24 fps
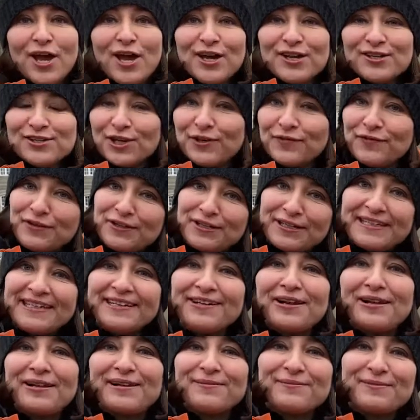So if you can hear
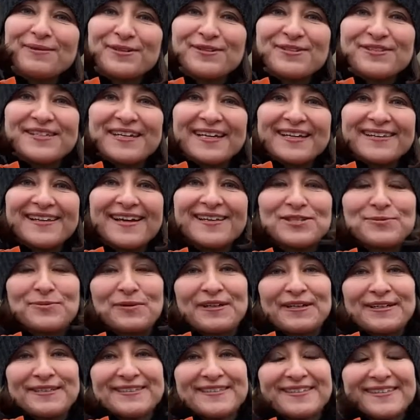a little music, that's
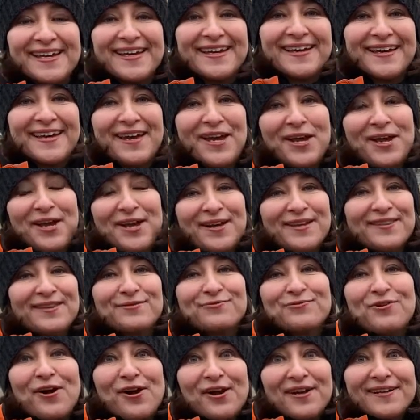because the
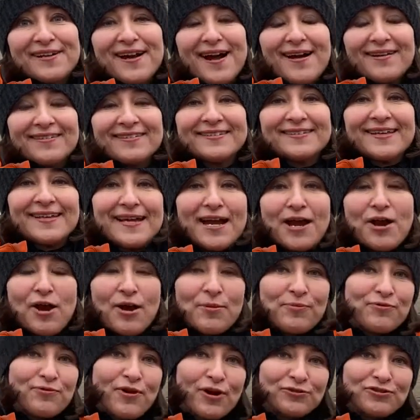royal guards, they are
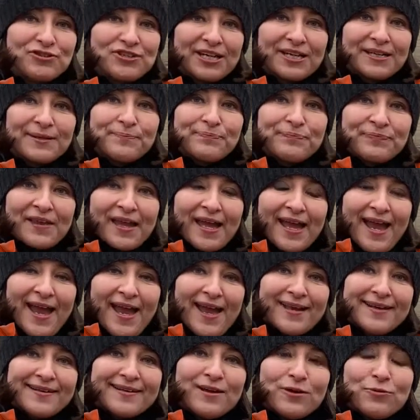approaching.
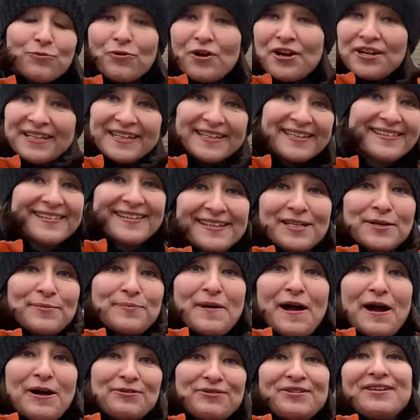And what is
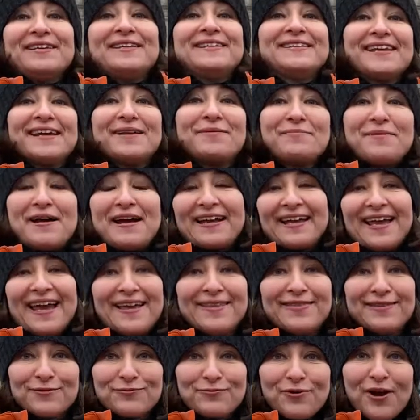about Denmark
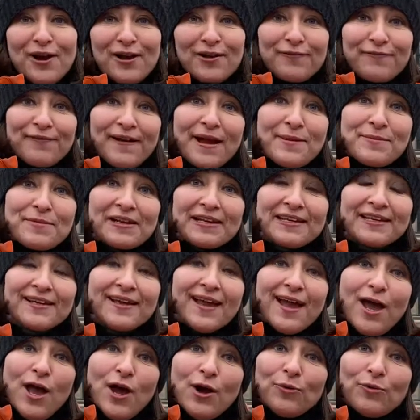and the royal family?
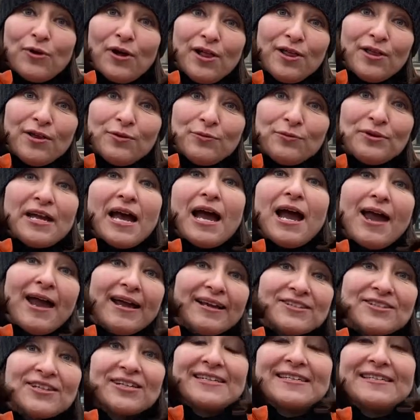Well, we are
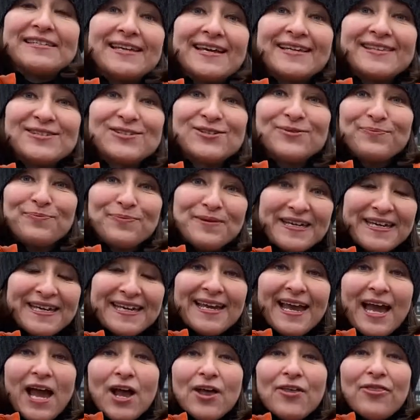actually said to be
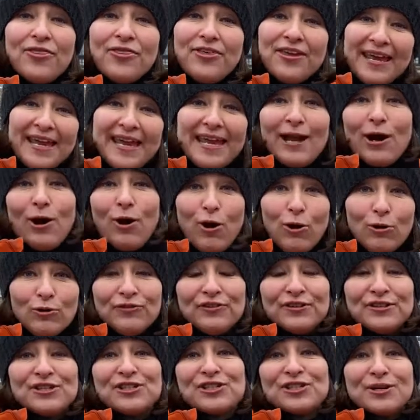the
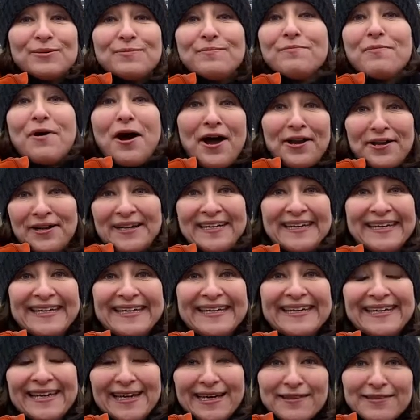oldest
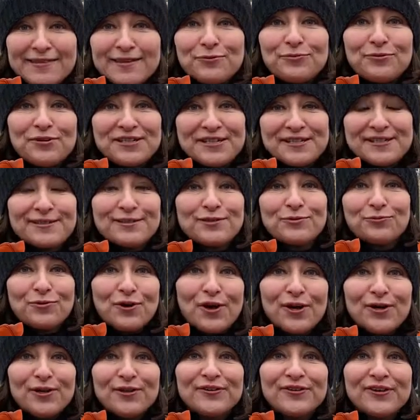monarchy in the Western
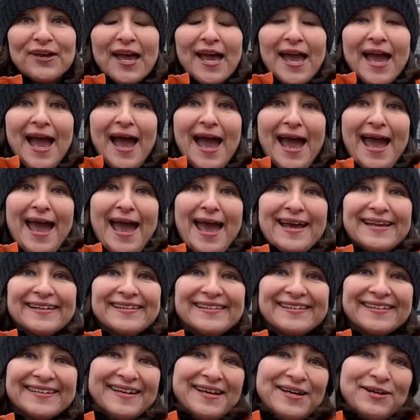world.
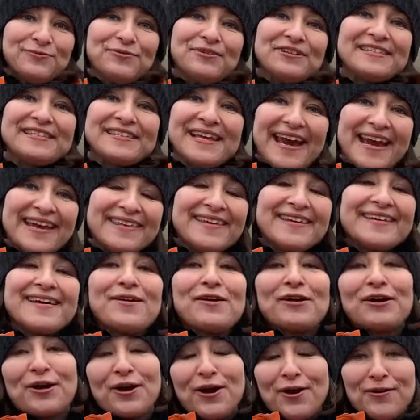And we say that
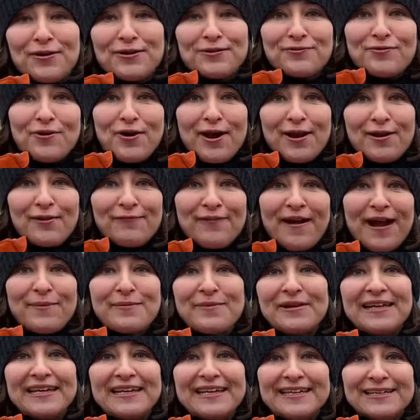our current royal
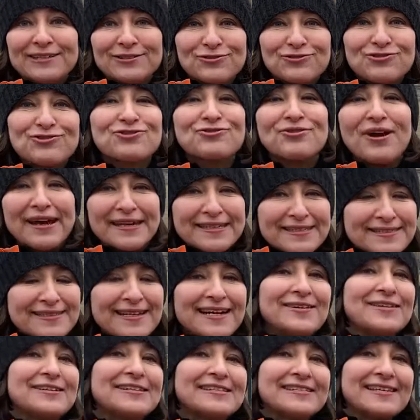family can trace
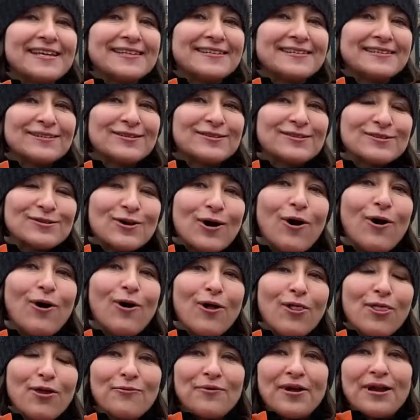their ancestors
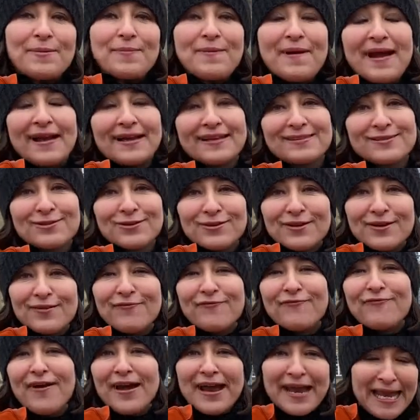all the way back to the
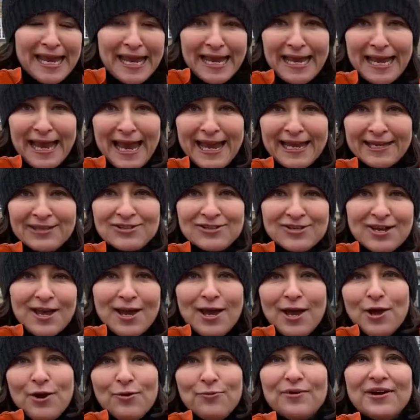Viking Age,
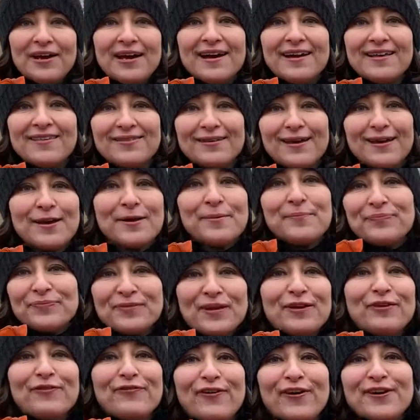where the
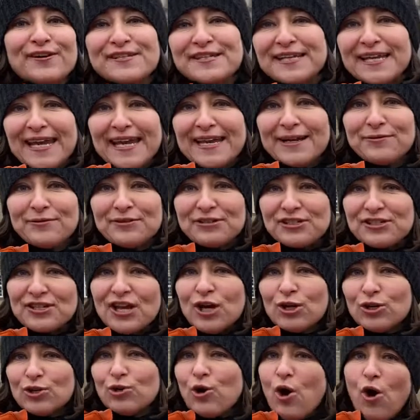first king was
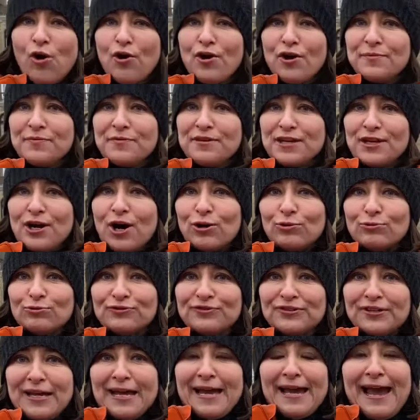Gorm the
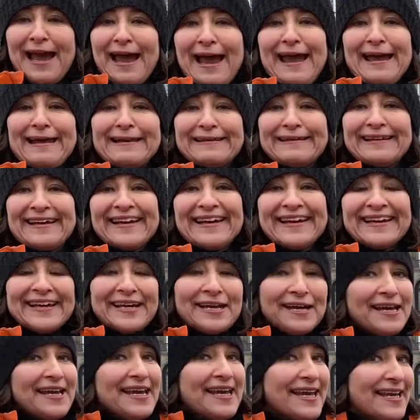Old. And
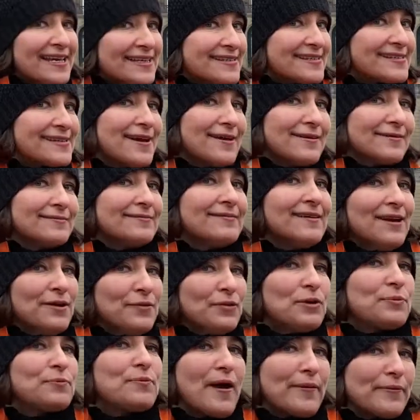his son
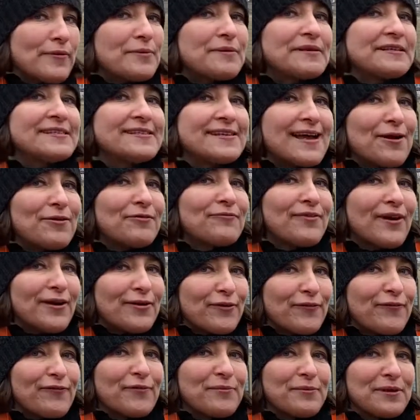will probably sound
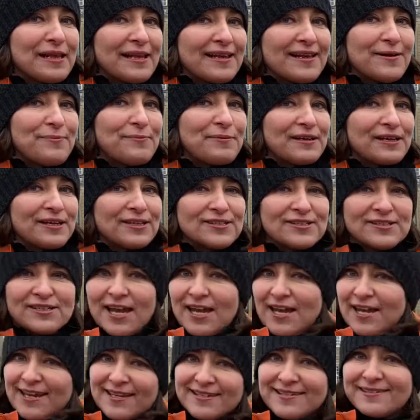very familiar because
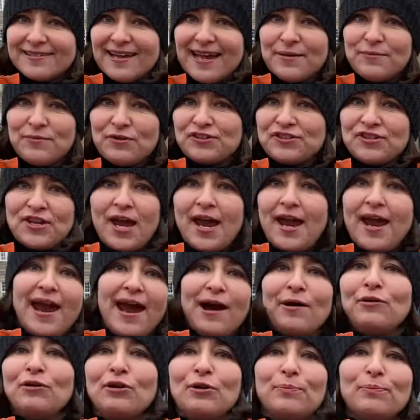his name was
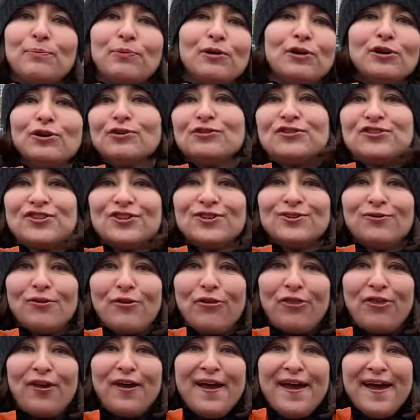Harold
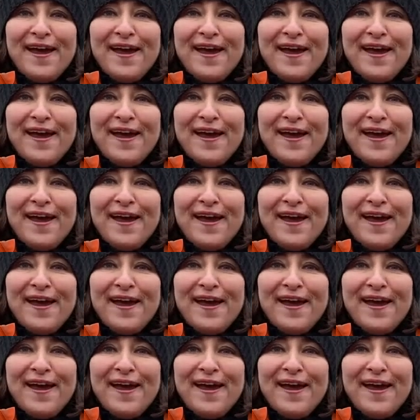Bluetooth.